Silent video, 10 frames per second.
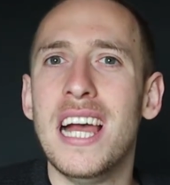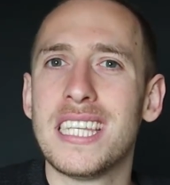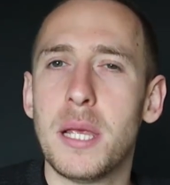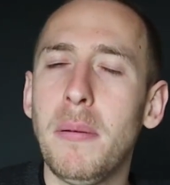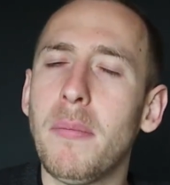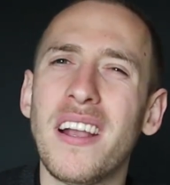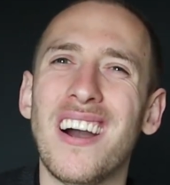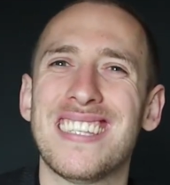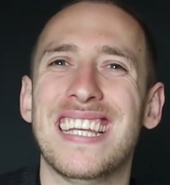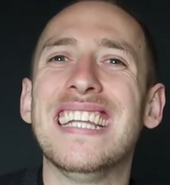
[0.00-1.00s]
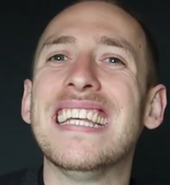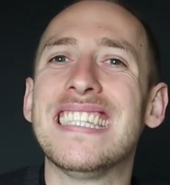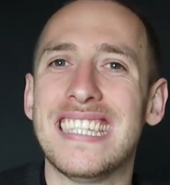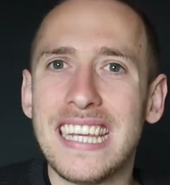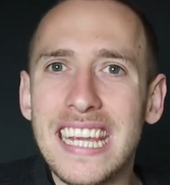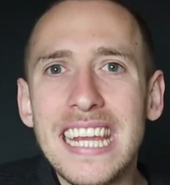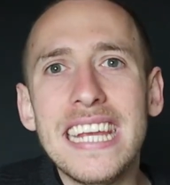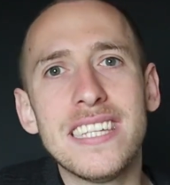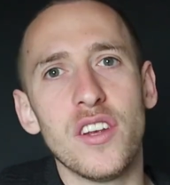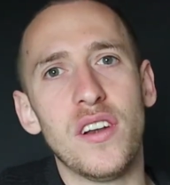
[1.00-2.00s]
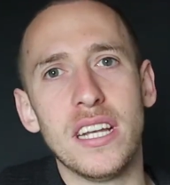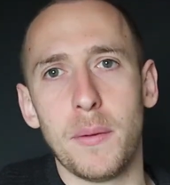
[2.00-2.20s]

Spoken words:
simply because it is easier in